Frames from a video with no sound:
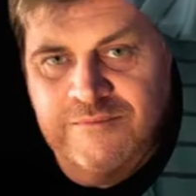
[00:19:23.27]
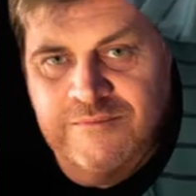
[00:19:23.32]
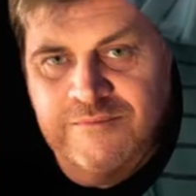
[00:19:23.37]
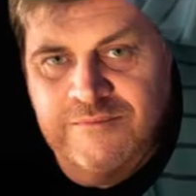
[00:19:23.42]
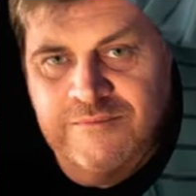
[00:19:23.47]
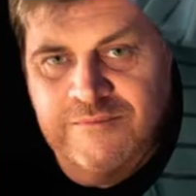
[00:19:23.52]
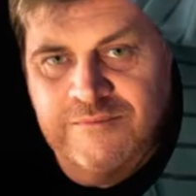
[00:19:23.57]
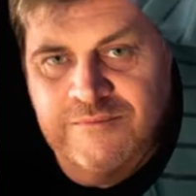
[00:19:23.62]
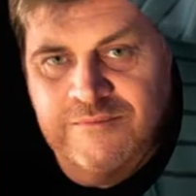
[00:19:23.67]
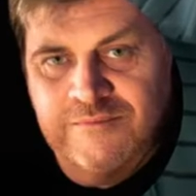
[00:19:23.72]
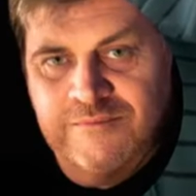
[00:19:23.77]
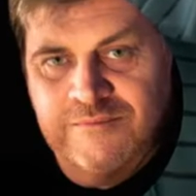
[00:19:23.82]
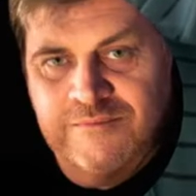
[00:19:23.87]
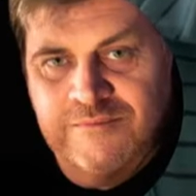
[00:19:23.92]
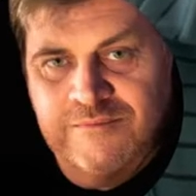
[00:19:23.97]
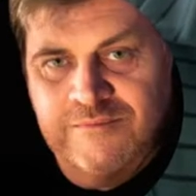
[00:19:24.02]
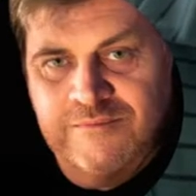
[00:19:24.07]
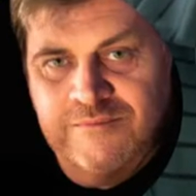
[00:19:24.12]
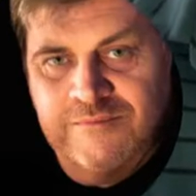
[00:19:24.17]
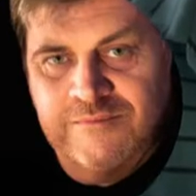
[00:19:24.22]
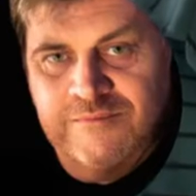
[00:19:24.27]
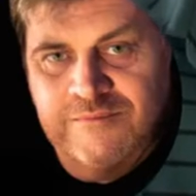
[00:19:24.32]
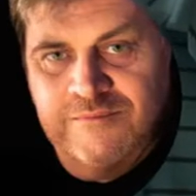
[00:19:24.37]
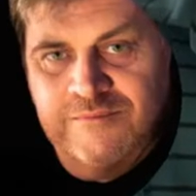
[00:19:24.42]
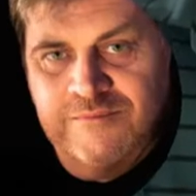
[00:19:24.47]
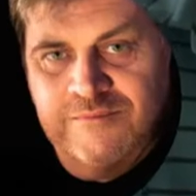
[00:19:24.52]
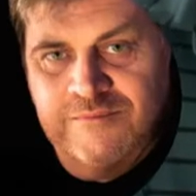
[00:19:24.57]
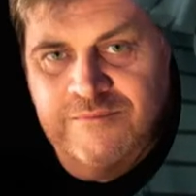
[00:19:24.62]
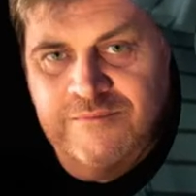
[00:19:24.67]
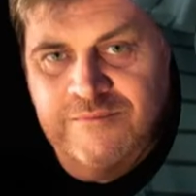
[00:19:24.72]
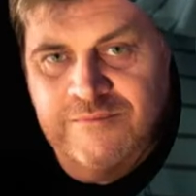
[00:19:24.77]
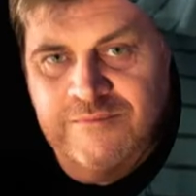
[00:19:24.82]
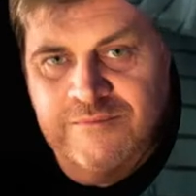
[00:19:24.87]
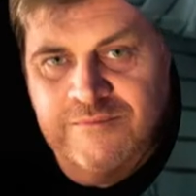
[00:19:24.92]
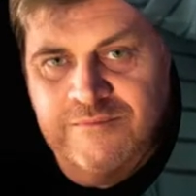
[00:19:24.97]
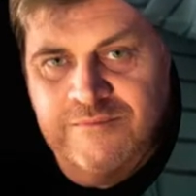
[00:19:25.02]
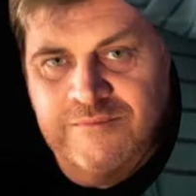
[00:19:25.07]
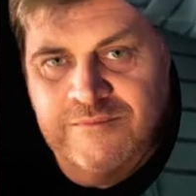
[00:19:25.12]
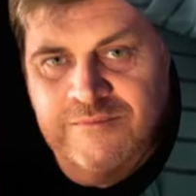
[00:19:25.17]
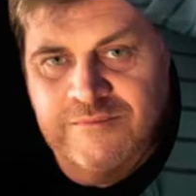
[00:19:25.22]

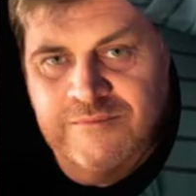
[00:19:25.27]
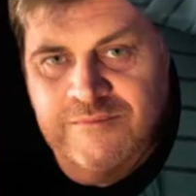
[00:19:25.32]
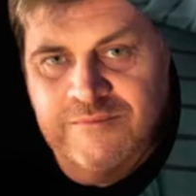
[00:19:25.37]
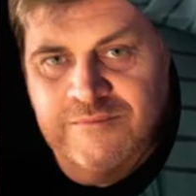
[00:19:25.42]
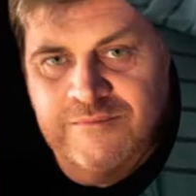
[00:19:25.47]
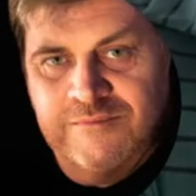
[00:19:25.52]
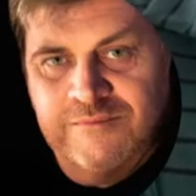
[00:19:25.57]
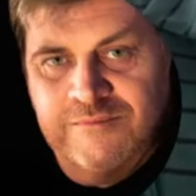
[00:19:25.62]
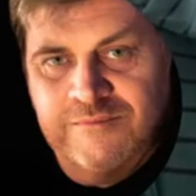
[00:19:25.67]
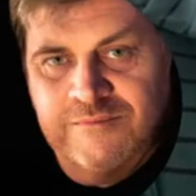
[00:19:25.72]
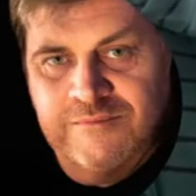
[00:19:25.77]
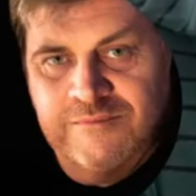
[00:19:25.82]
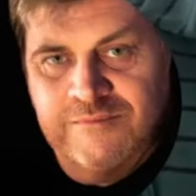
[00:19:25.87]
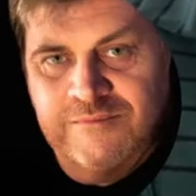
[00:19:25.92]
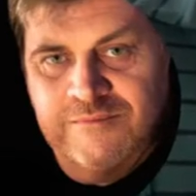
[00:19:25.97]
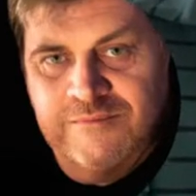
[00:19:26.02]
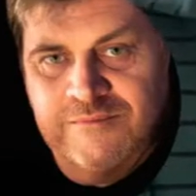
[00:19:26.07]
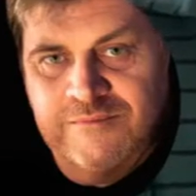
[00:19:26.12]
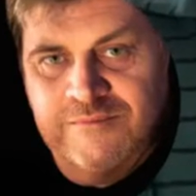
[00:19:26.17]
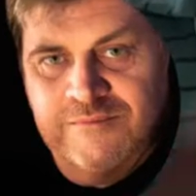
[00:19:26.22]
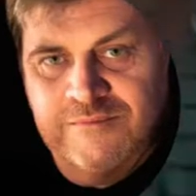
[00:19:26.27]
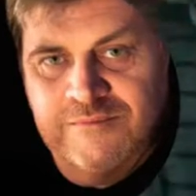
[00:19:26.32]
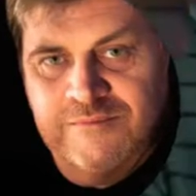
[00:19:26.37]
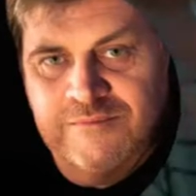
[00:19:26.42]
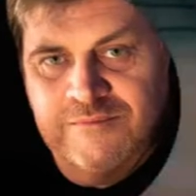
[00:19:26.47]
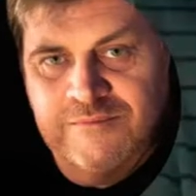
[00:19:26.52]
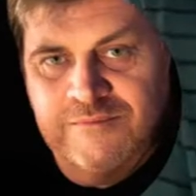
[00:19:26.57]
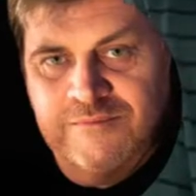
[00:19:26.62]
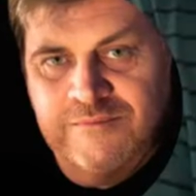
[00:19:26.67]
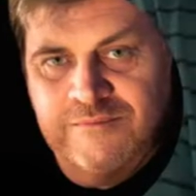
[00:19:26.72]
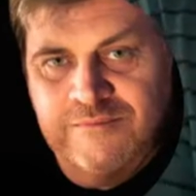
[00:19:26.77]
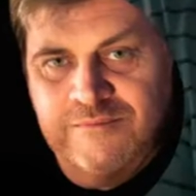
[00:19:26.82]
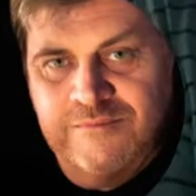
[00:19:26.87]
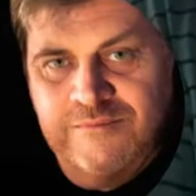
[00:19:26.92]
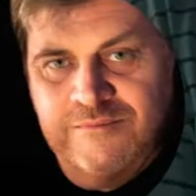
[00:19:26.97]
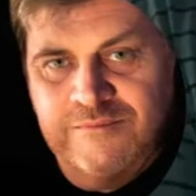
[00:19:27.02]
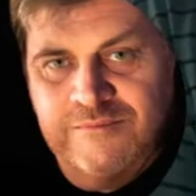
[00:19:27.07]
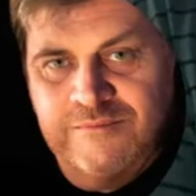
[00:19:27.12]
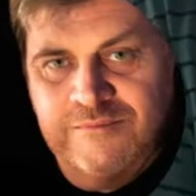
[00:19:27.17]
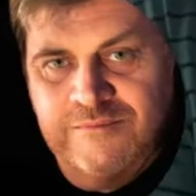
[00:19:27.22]

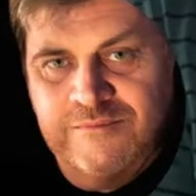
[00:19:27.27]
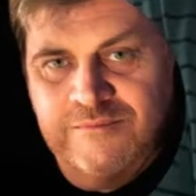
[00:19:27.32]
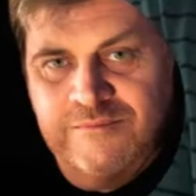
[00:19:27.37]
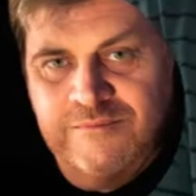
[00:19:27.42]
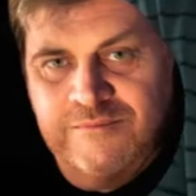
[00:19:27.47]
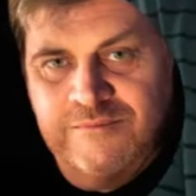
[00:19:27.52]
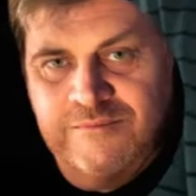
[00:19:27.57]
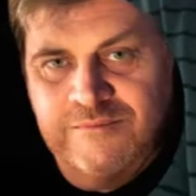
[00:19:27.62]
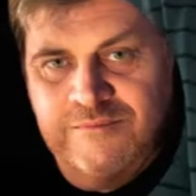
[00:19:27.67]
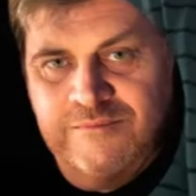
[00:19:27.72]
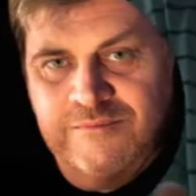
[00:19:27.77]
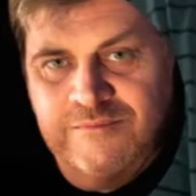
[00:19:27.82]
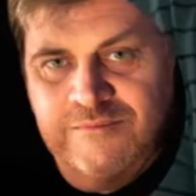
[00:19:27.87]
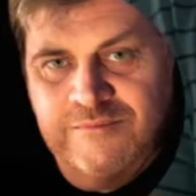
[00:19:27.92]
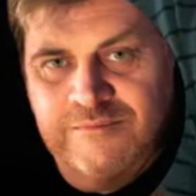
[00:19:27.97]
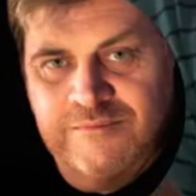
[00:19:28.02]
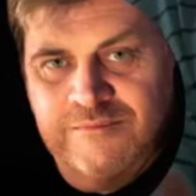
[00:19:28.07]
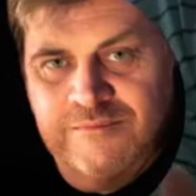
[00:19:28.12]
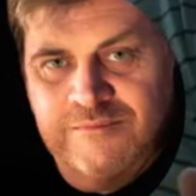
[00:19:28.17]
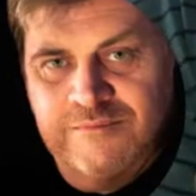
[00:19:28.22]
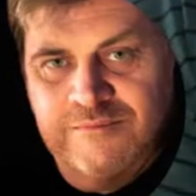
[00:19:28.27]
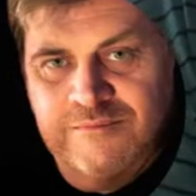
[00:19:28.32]
The person shown says nothing.